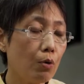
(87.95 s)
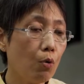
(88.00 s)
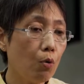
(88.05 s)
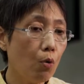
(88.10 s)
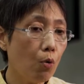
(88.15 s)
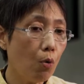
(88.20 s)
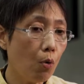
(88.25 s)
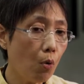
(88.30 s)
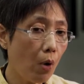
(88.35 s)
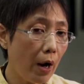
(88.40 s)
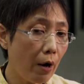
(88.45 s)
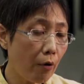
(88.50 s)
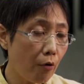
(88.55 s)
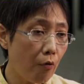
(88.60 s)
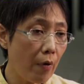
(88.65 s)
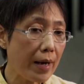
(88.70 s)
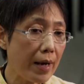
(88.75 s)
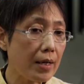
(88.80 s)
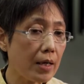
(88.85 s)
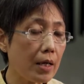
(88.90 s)
who
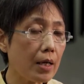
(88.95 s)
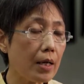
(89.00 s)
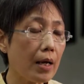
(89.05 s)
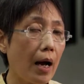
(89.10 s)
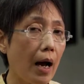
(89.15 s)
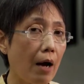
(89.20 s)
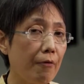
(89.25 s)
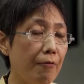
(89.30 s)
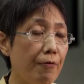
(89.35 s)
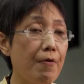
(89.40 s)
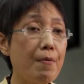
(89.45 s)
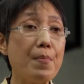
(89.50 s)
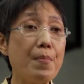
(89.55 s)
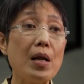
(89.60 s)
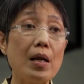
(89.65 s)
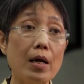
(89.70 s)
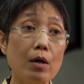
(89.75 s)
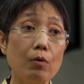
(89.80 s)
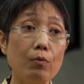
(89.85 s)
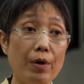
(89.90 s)
already are
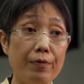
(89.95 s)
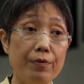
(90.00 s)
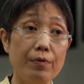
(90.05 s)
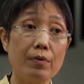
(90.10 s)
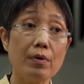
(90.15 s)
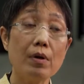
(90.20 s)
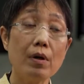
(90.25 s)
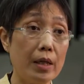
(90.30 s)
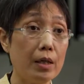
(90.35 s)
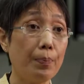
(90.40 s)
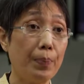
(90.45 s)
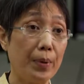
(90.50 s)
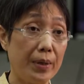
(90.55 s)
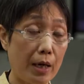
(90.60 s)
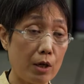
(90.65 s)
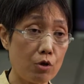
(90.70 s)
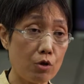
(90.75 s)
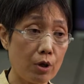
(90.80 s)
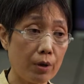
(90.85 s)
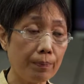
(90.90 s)
familiar with data
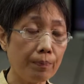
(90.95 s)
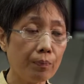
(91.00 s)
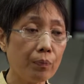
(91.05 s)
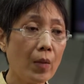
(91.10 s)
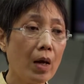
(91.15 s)
protection